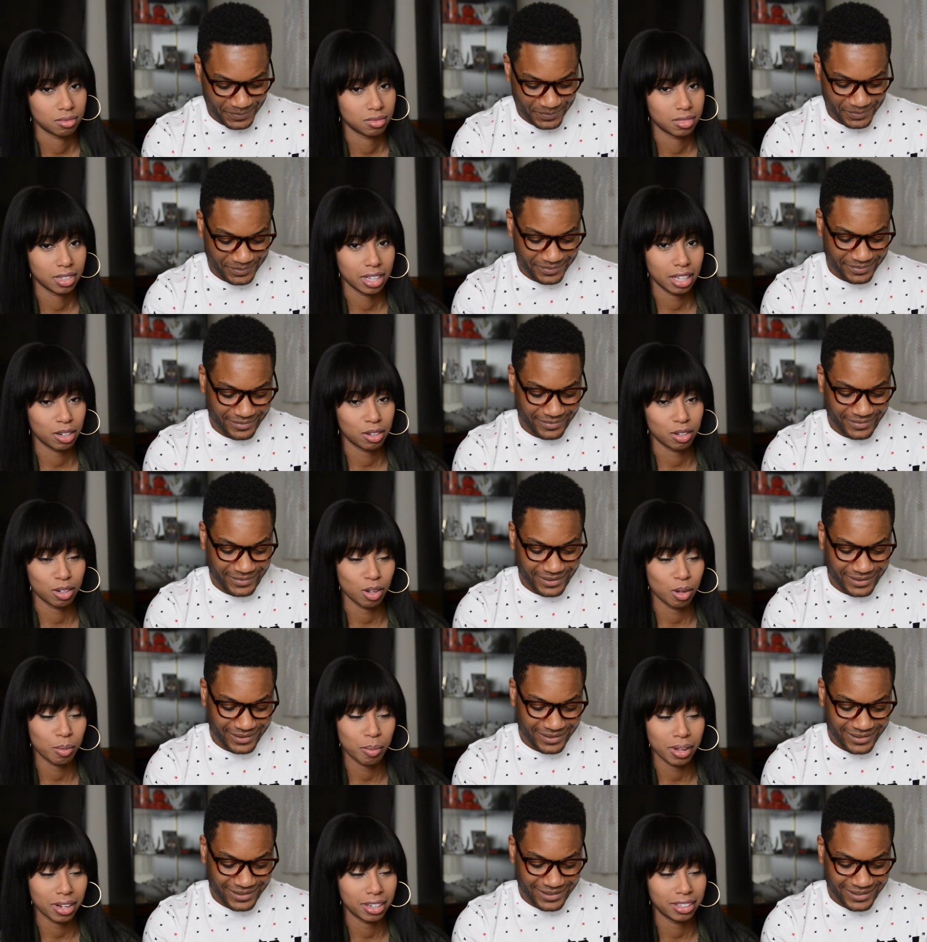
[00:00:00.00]
Speaker 1: They don't
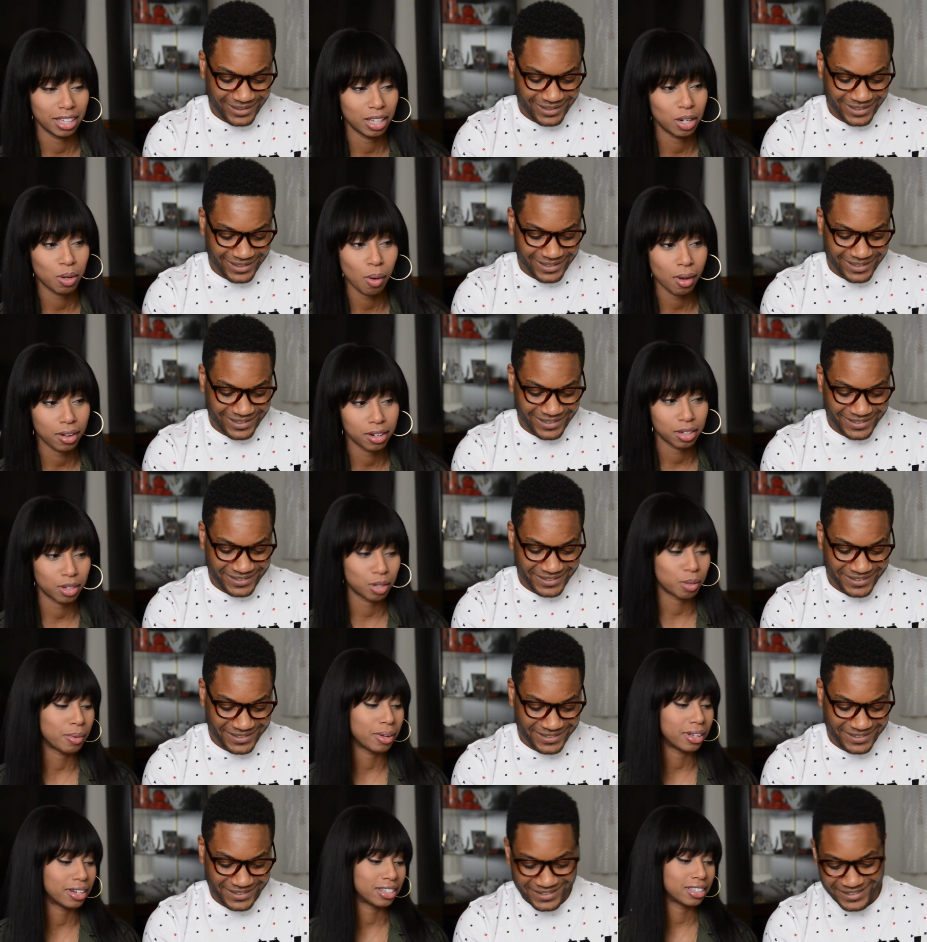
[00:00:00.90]
know about They don't want to know
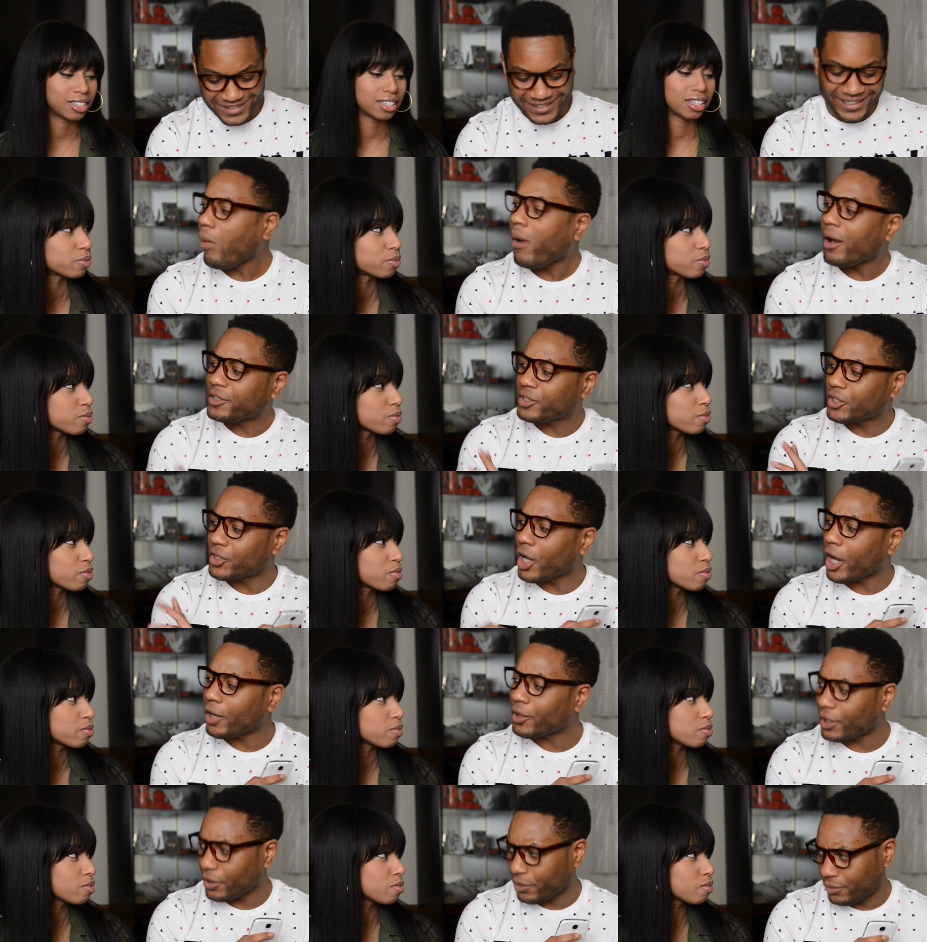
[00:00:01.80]
about
Speaker 2: it.
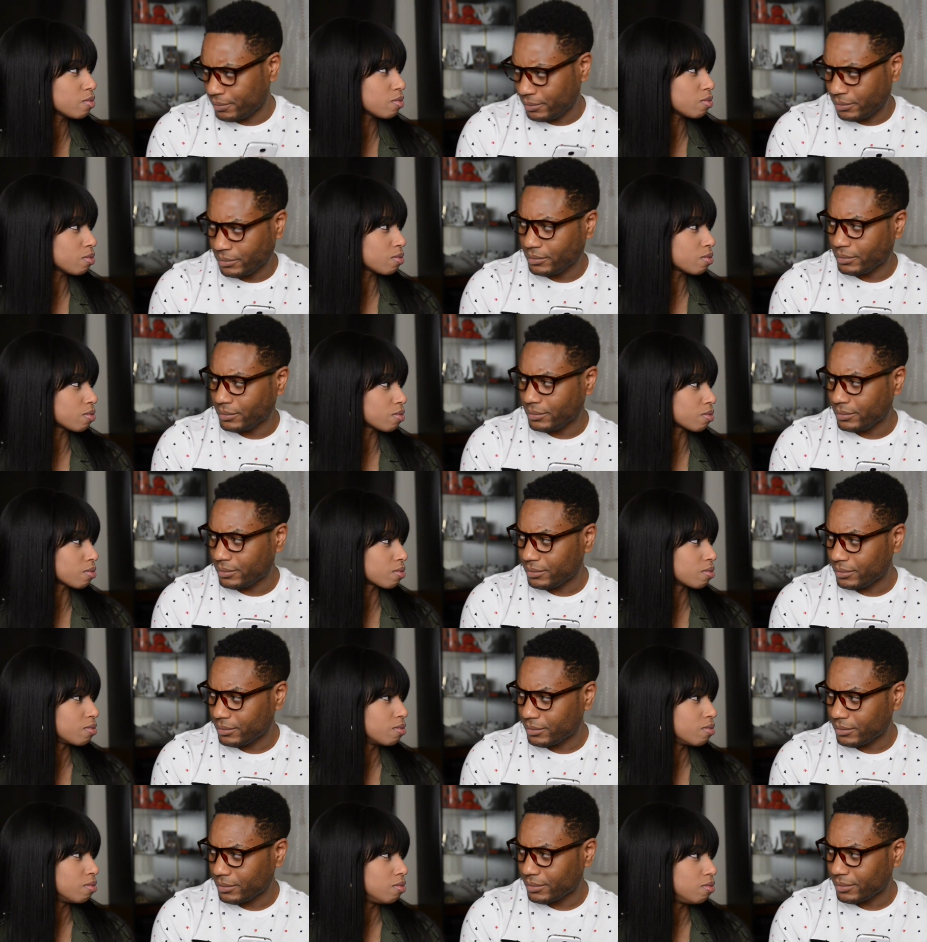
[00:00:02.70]
Scenario.
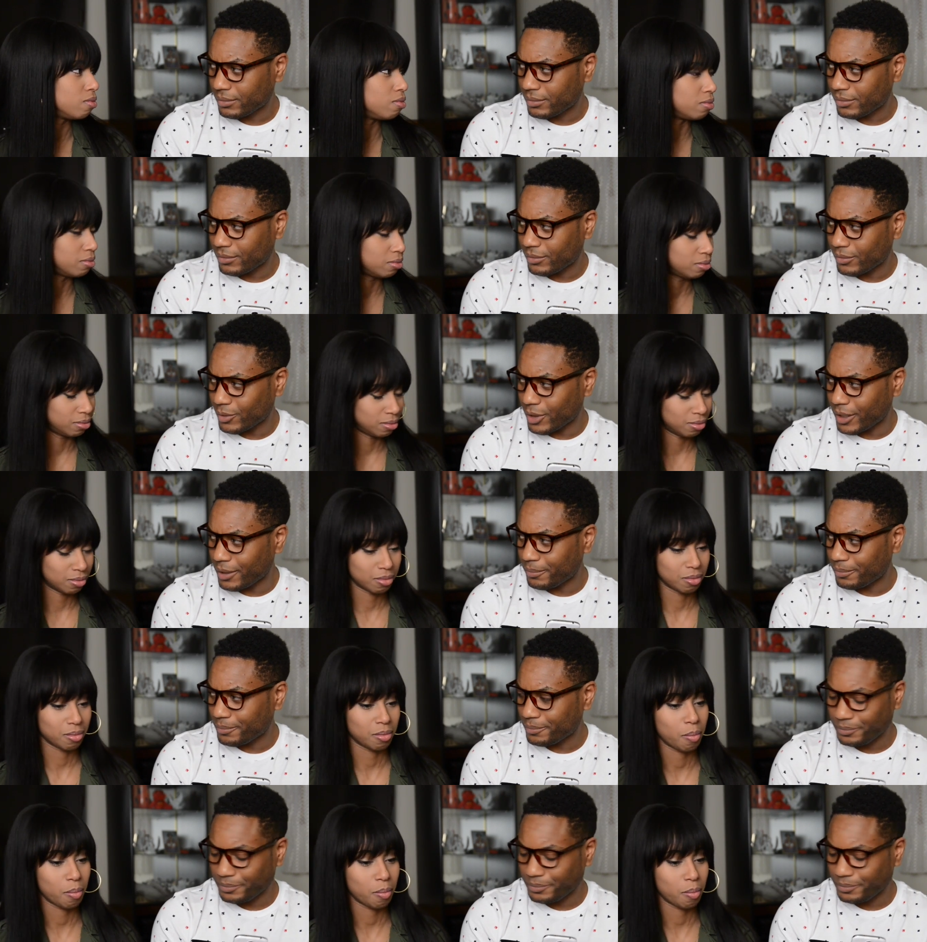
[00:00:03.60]
Right?